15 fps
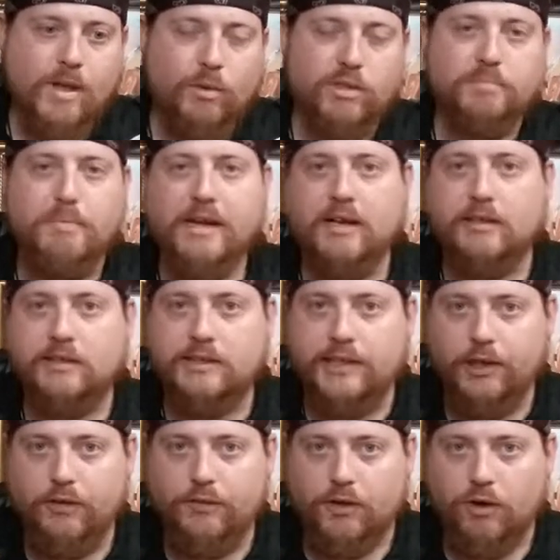was Mega
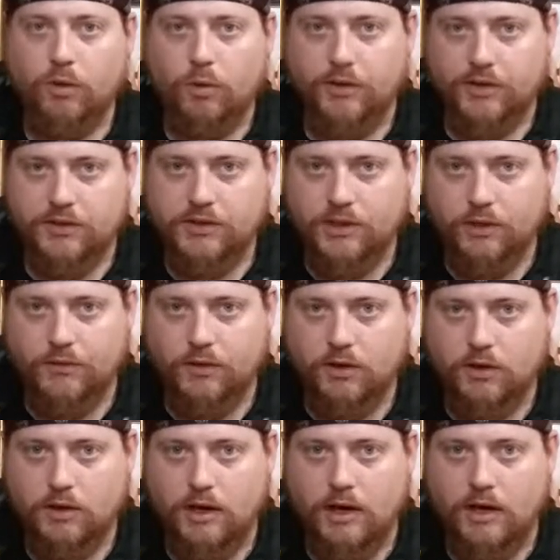Silver, or the
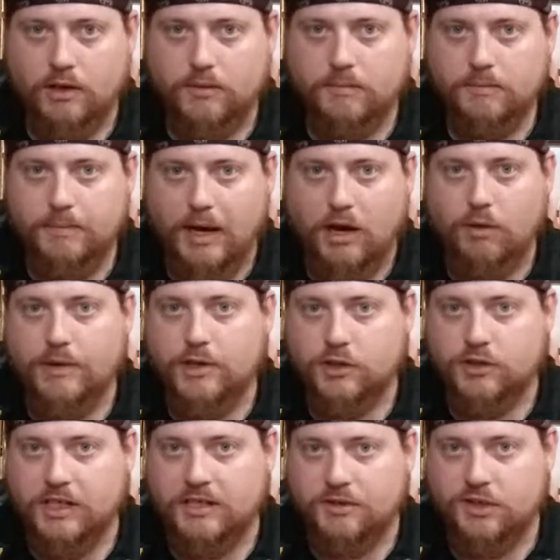Silver Power
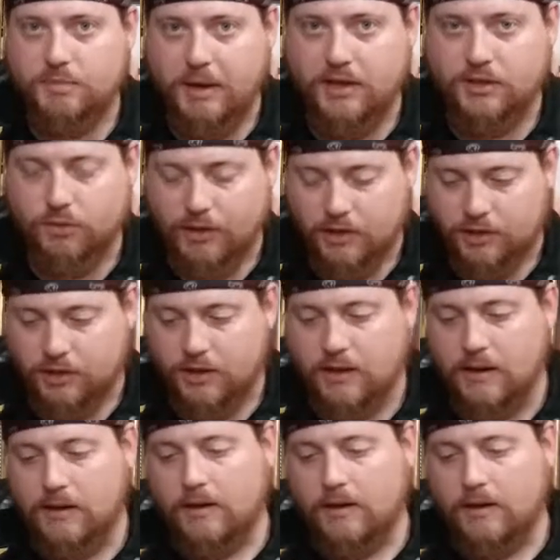Rangers in Space Ranger.